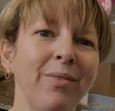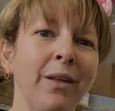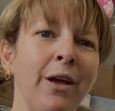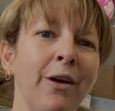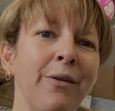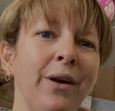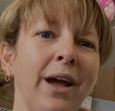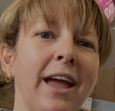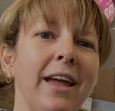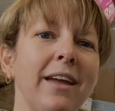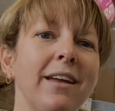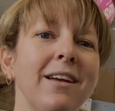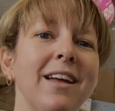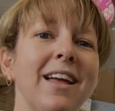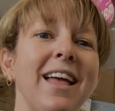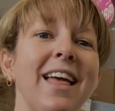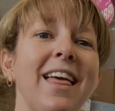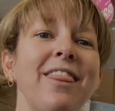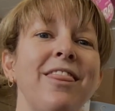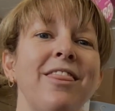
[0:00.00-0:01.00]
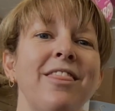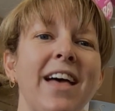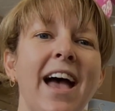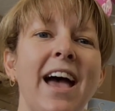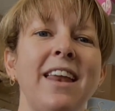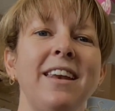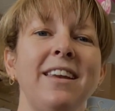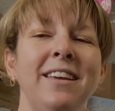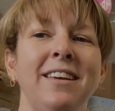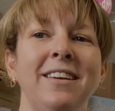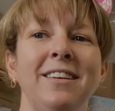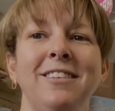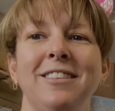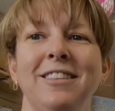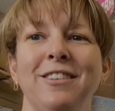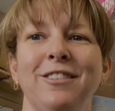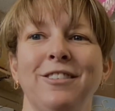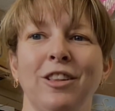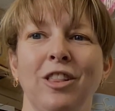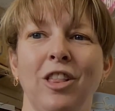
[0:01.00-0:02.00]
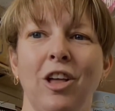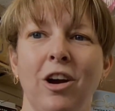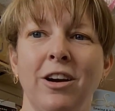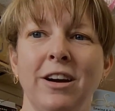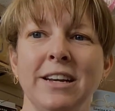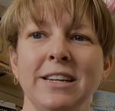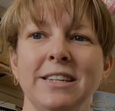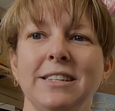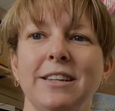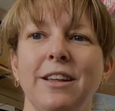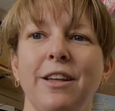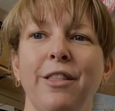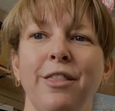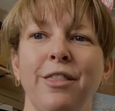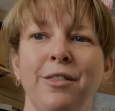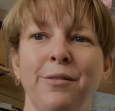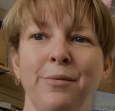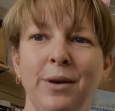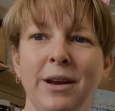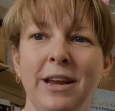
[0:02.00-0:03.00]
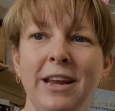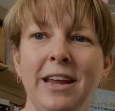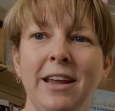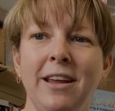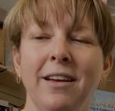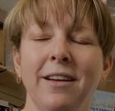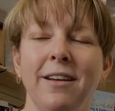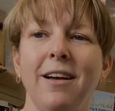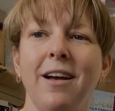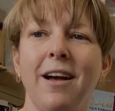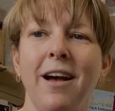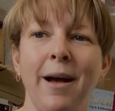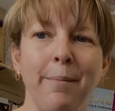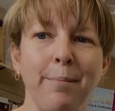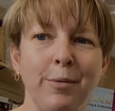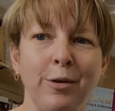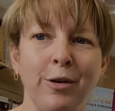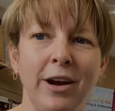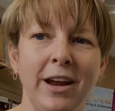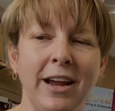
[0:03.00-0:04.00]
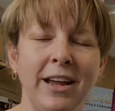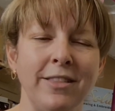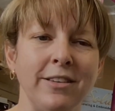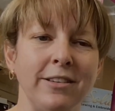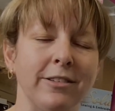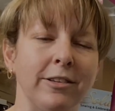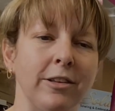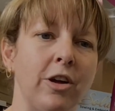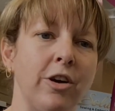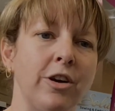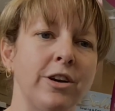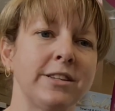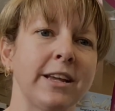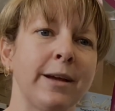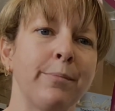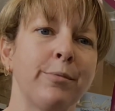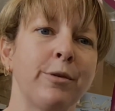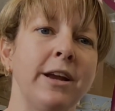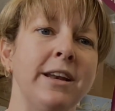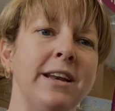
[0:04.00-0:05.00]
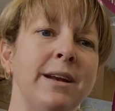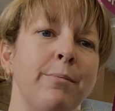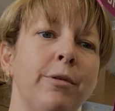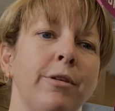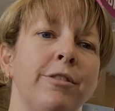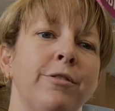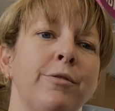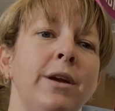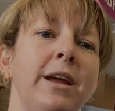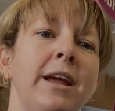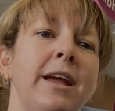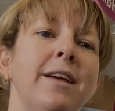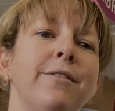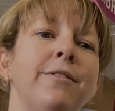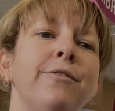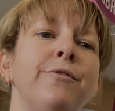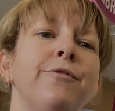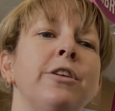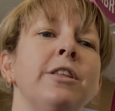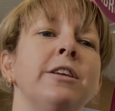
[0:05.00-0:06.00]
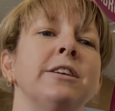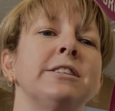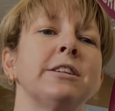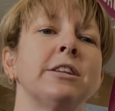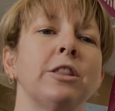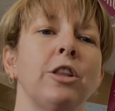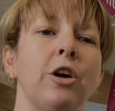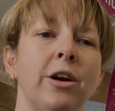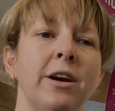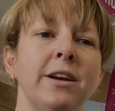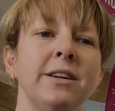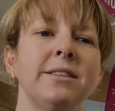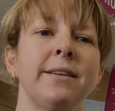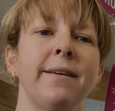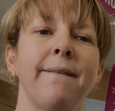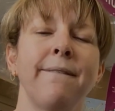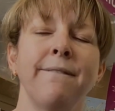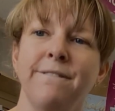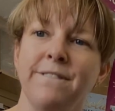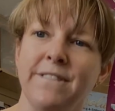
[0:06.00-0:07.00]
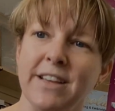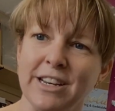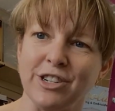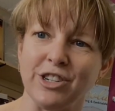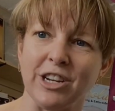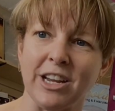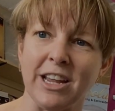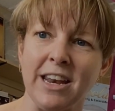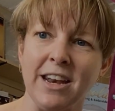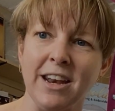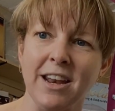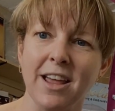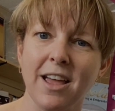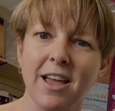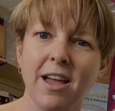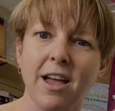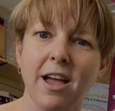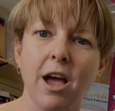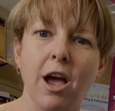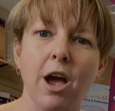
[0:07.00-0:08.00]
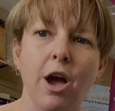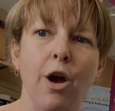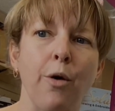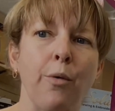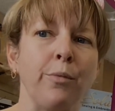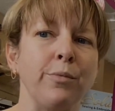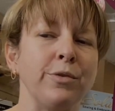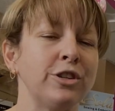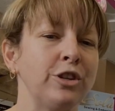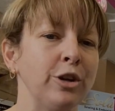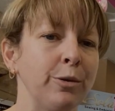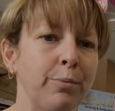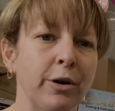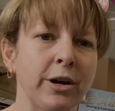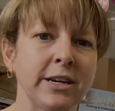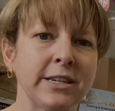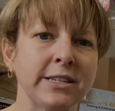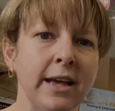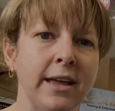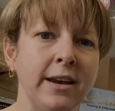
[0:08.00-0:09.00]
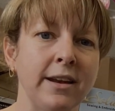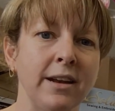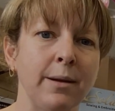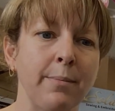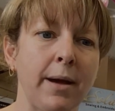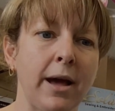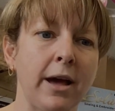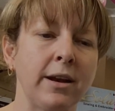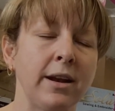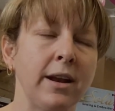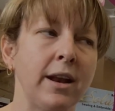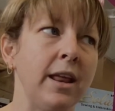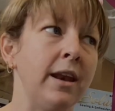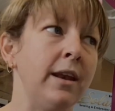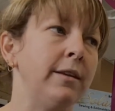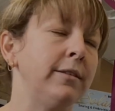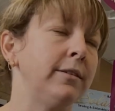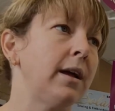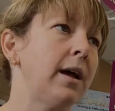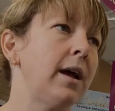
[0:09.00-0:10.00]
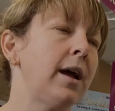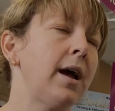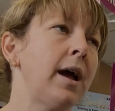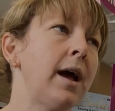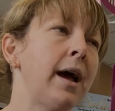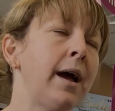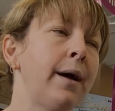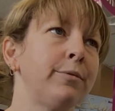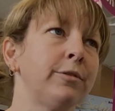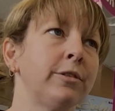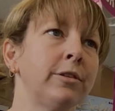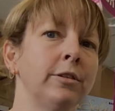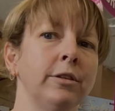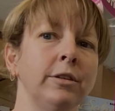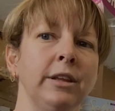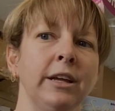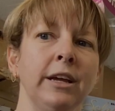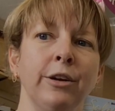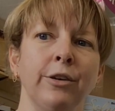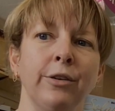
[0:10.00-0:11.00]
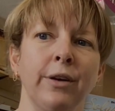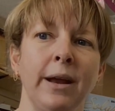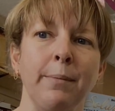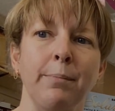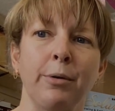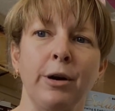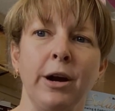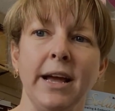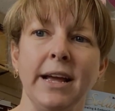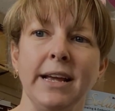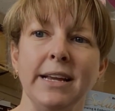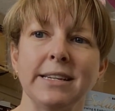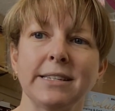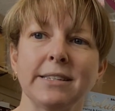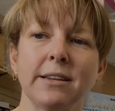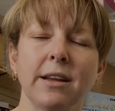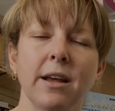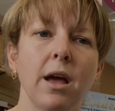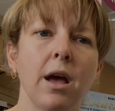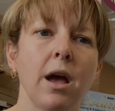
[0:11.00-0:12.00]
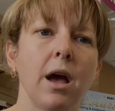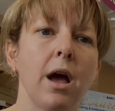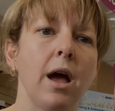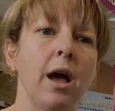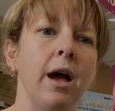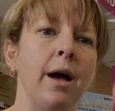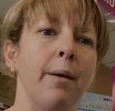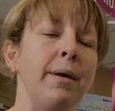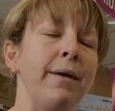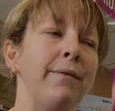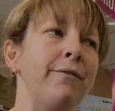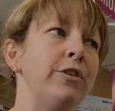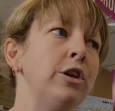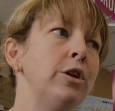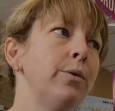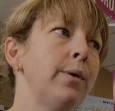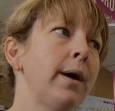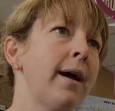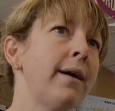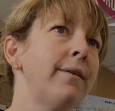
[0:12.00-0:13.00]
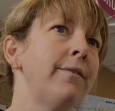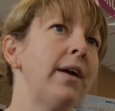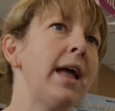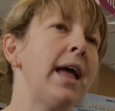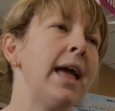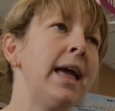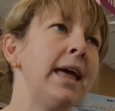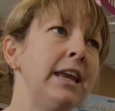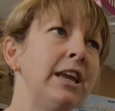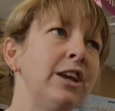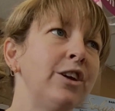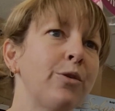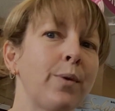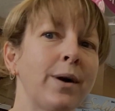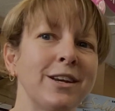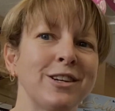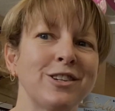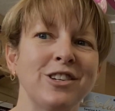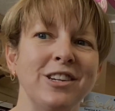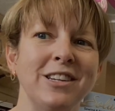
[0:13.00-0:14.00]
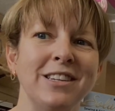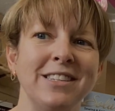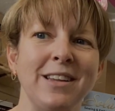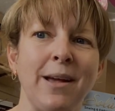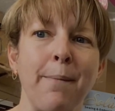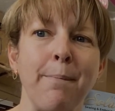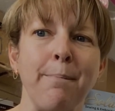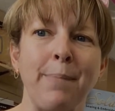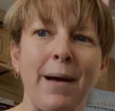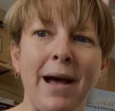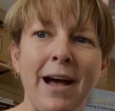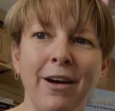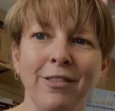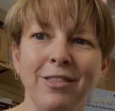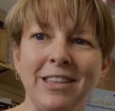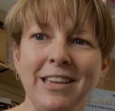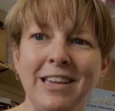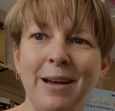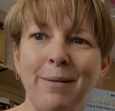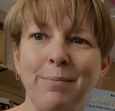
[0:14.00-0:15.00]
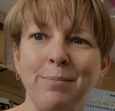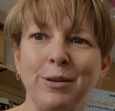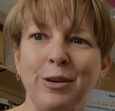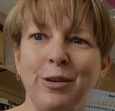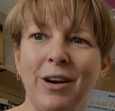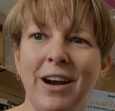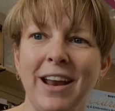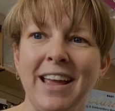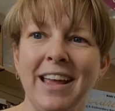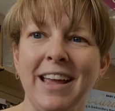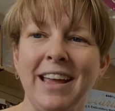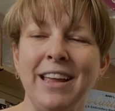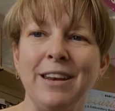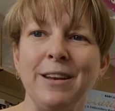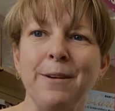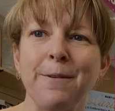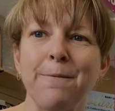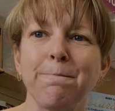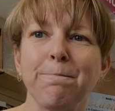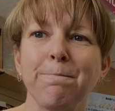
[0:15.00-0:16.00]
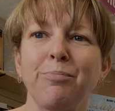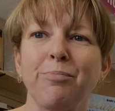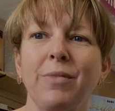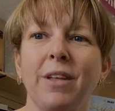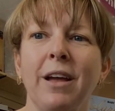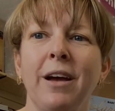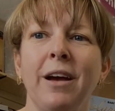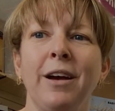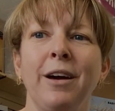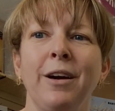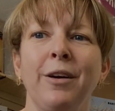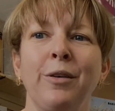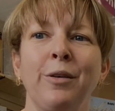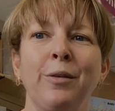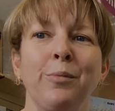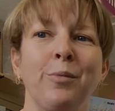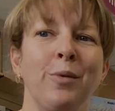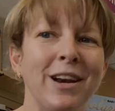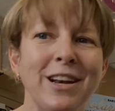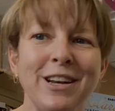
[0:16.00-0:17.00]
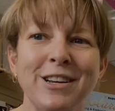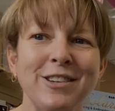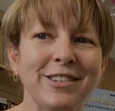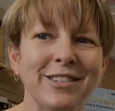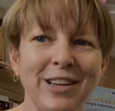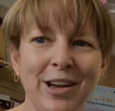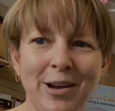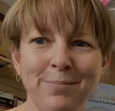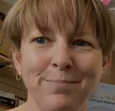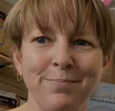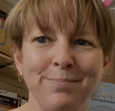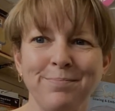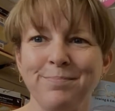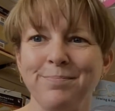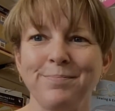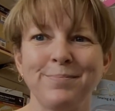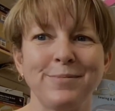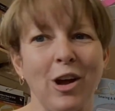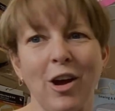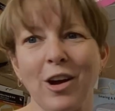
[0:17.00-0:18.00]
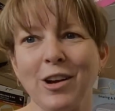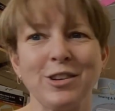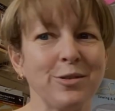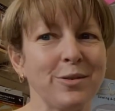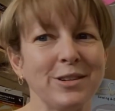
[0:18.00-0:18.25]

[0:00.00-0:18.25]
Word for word: Okay, that is the Solaris 3 upgrade, the Solaris upgrade number 3 for the Solaris Vision. Super excited about it. It is absolutely a great price. Um, if you have any questions about the upgrade uh, or want to just come talk to